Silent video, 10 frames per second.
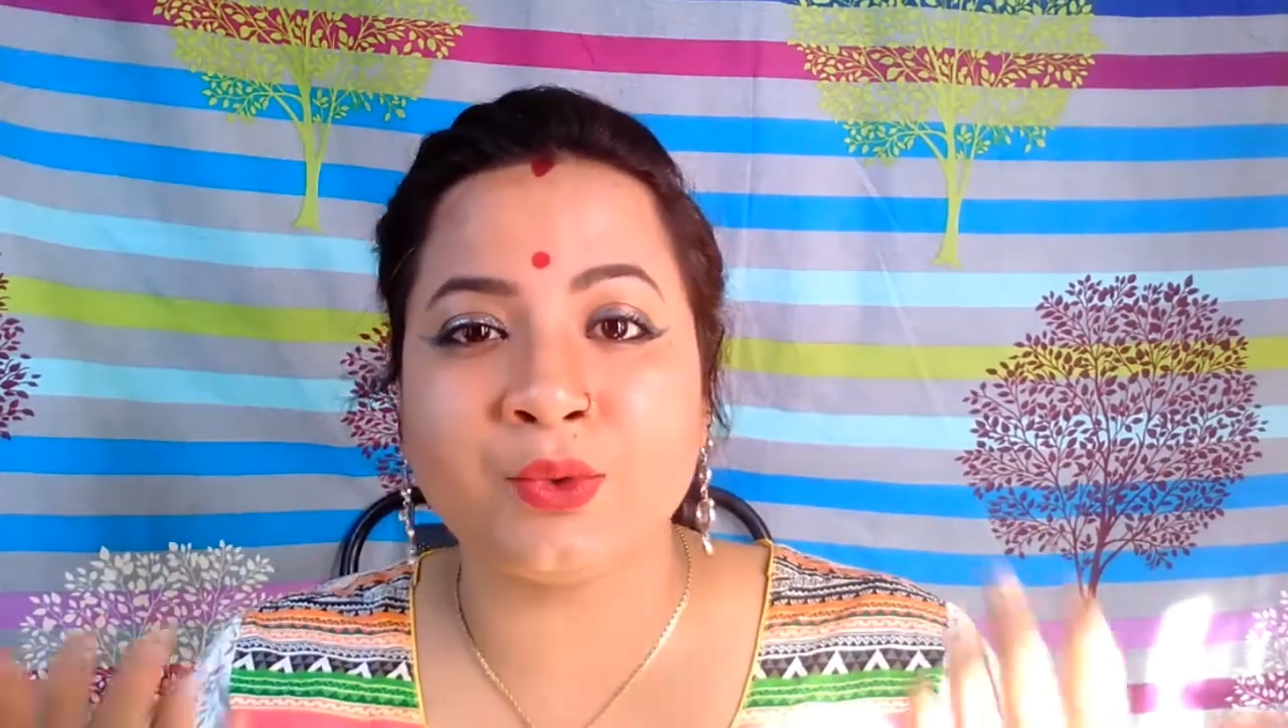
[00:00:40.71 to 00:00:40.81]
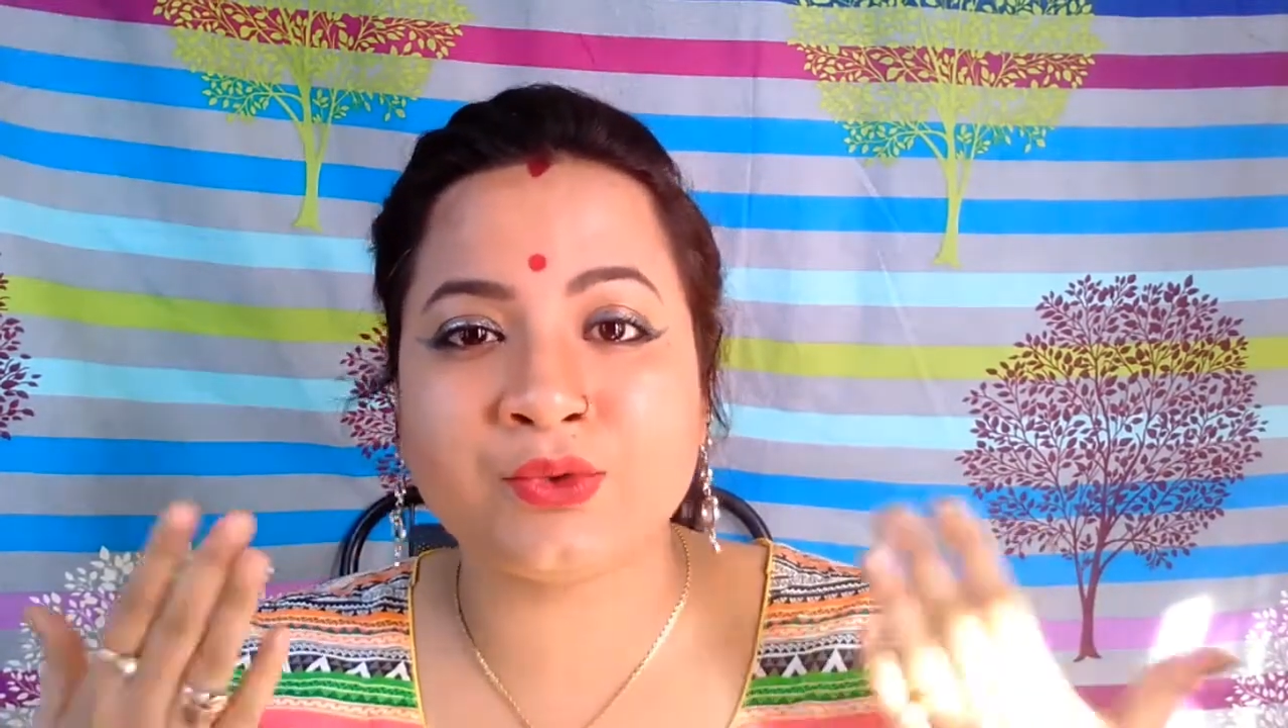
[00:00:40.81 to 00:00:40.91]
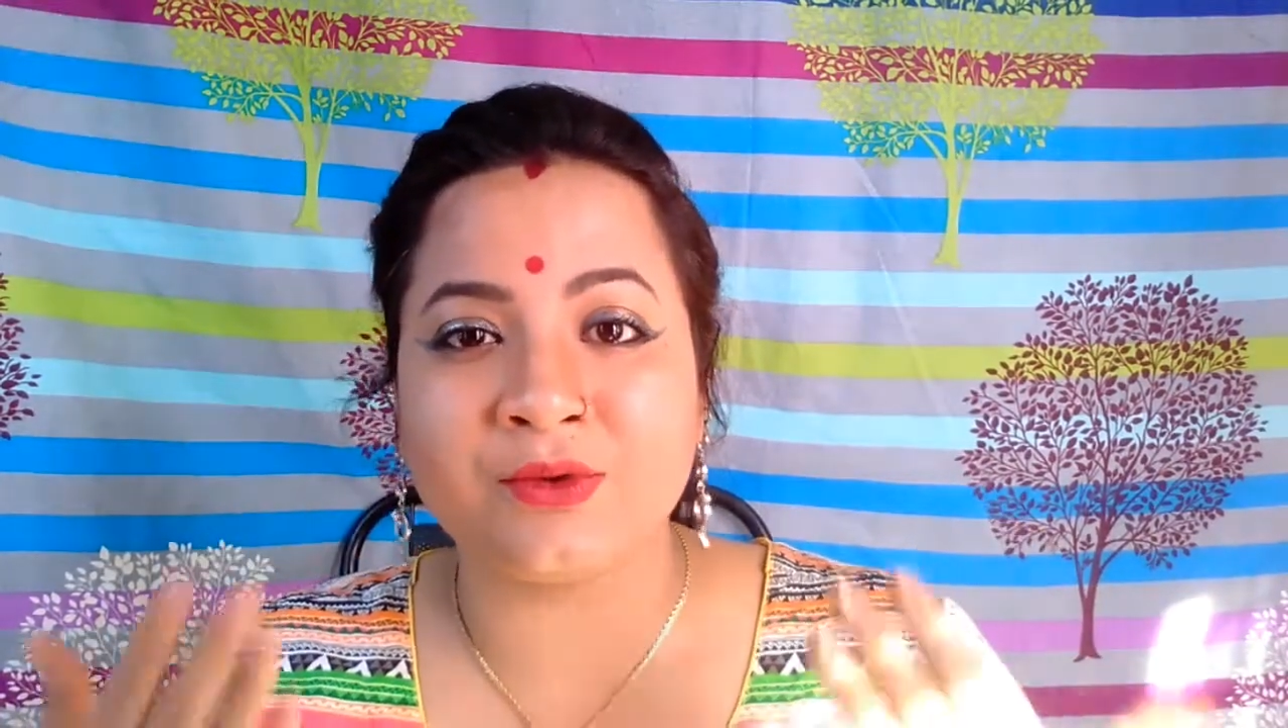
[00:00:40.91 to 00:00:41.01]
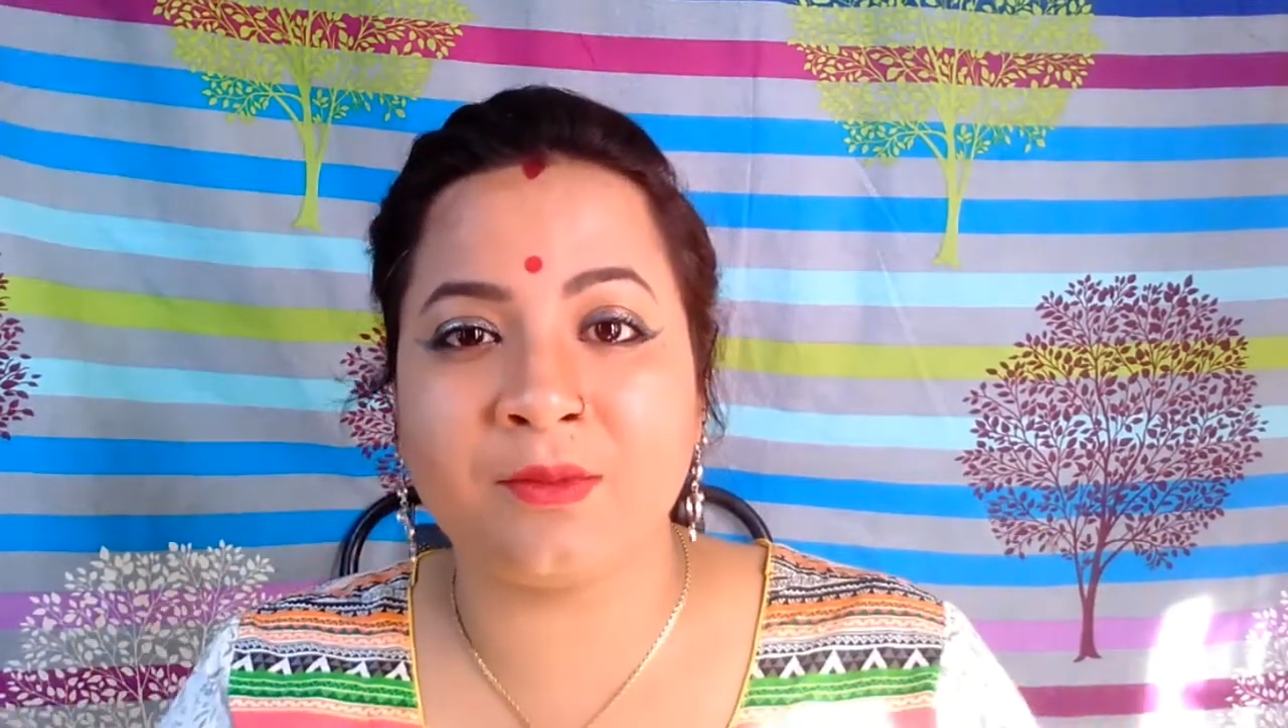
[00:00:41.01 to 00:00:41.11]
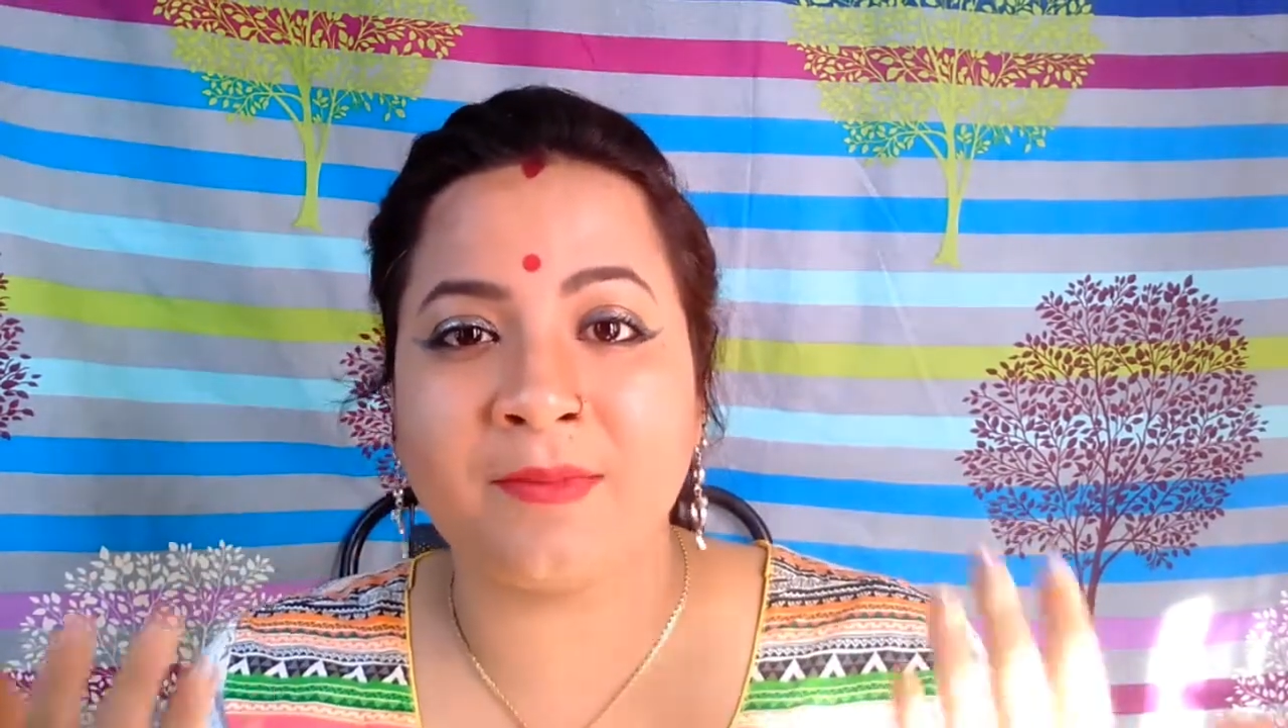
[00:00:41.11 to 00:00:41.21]

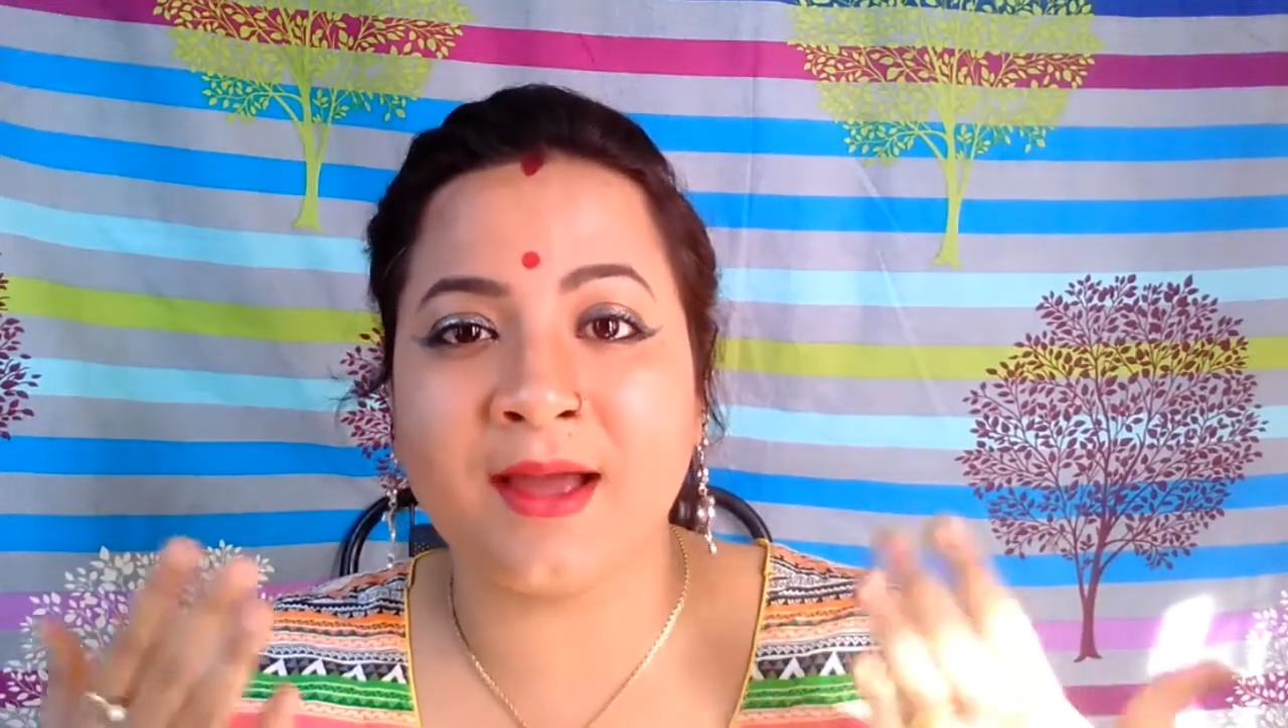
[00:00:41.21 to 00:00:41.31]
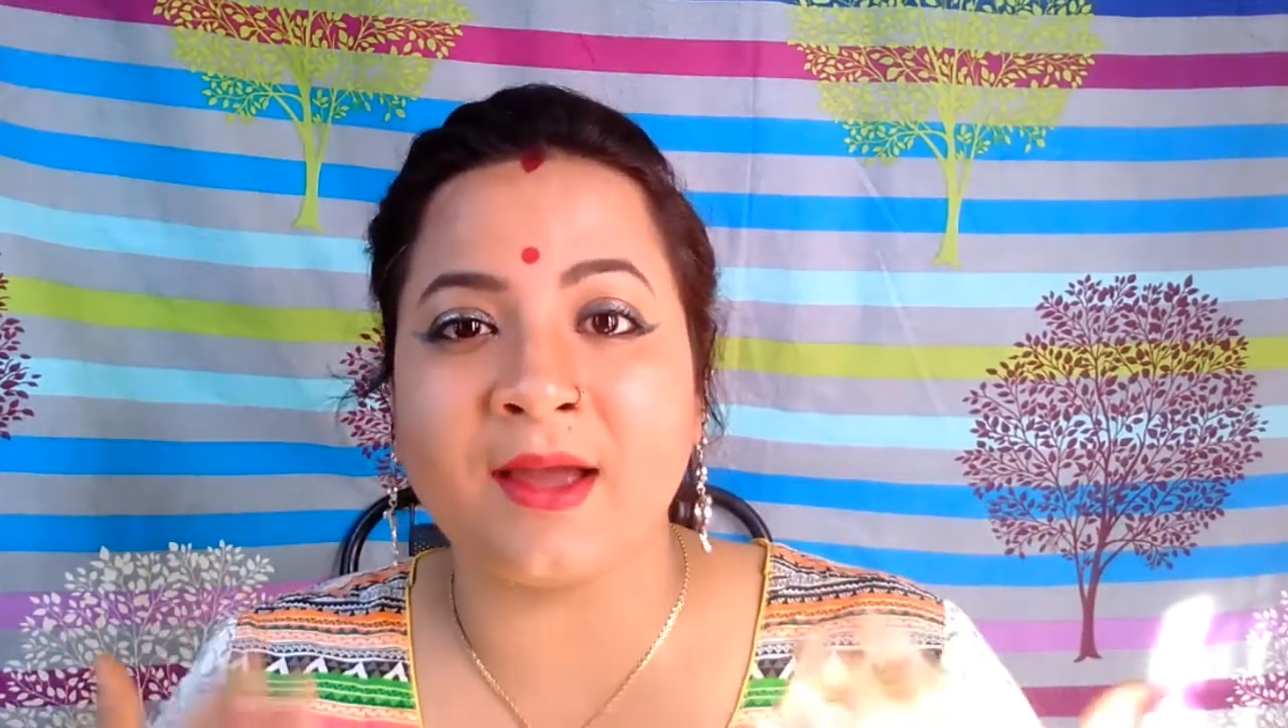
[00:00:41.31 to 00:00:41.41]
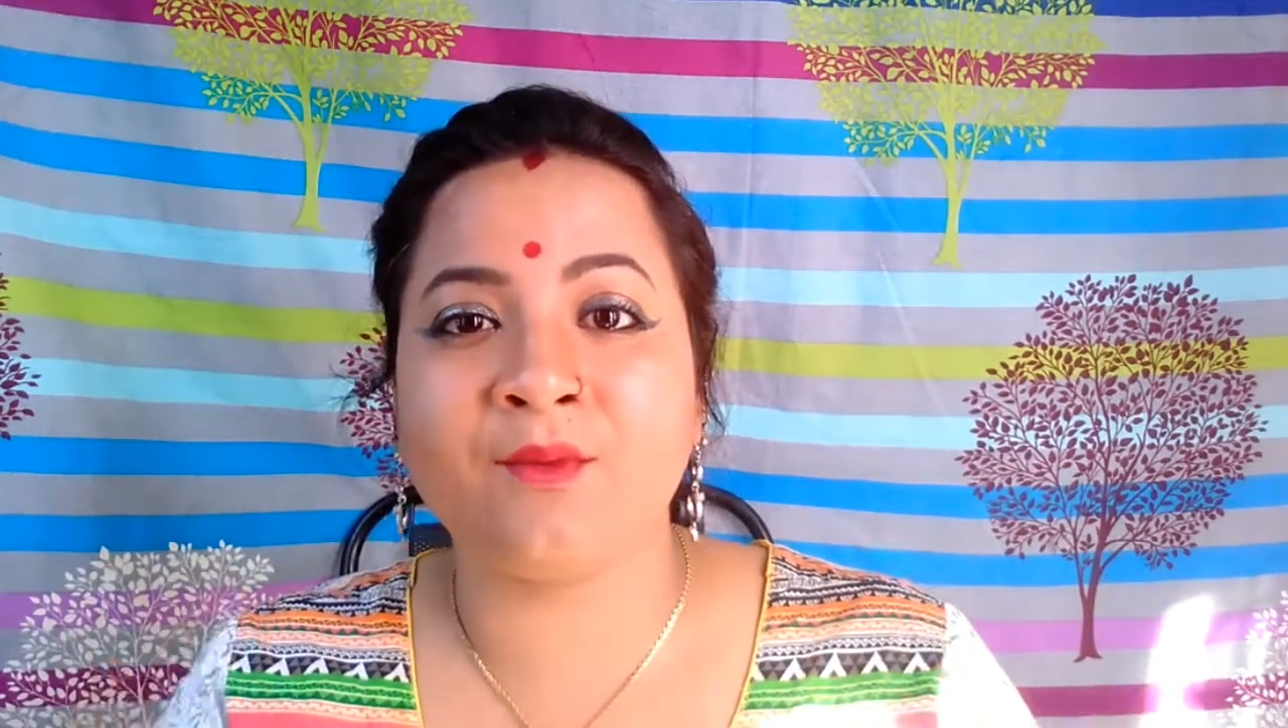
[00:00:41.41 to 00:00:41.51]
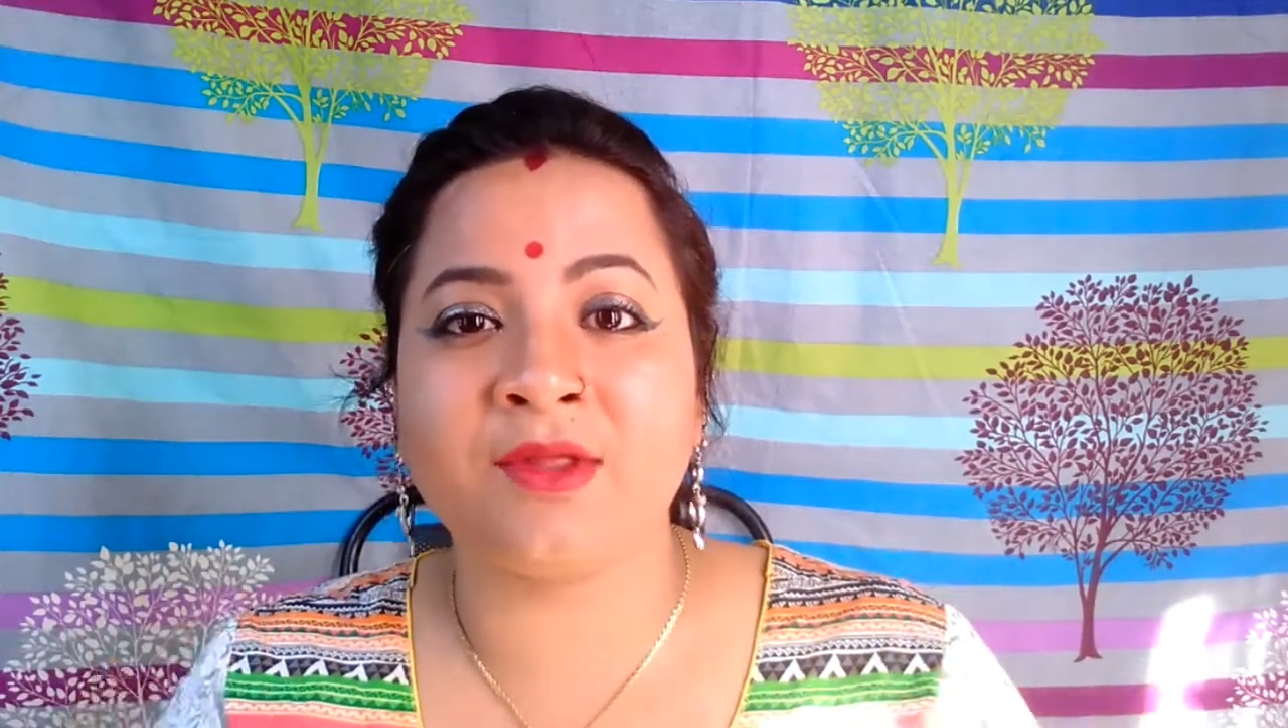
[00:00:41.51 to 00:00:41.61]
used to reply